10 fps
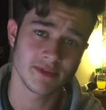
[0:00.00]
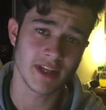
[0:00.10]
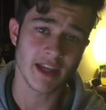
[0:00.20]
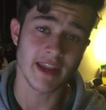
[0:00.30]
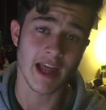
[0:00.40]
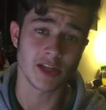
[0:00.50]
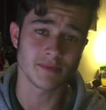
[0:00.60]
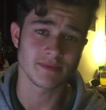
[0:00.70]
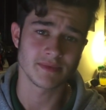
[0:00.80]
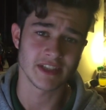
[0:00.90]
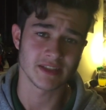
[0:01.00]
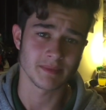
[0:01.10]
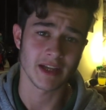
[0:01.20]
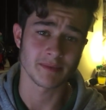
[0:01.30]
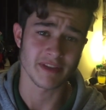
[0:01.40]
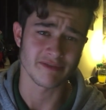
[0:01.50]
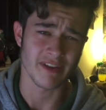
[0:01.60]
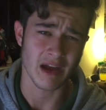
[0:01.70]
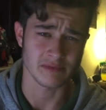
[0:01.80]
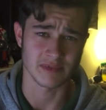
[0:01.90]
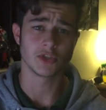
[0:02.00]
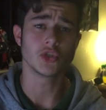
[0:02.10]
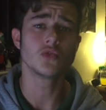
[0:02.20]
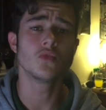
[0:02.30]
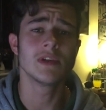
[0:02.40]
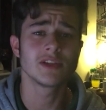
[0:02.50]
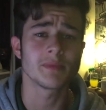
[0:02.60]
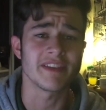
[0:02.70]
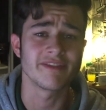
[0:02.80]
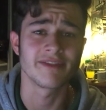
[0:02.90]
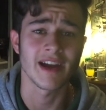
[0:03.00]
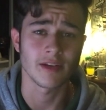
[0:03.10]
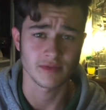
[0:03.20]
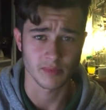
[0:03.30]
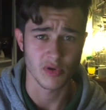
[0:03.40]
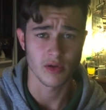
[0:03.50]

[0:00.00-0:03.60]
can help this man be found. You will be found, bro.